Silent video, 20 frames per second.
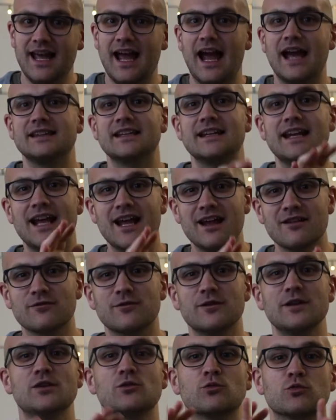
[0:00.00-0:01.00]
and then
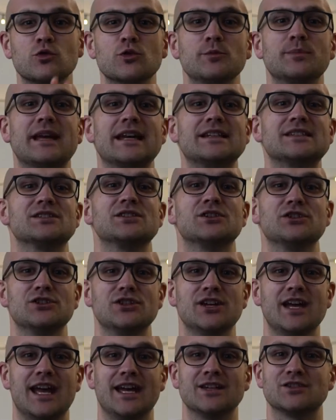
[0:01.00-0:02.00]
every group gets to
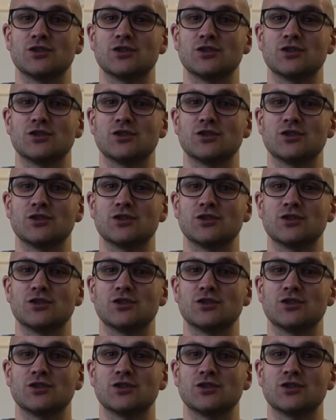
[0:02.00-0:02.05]
share,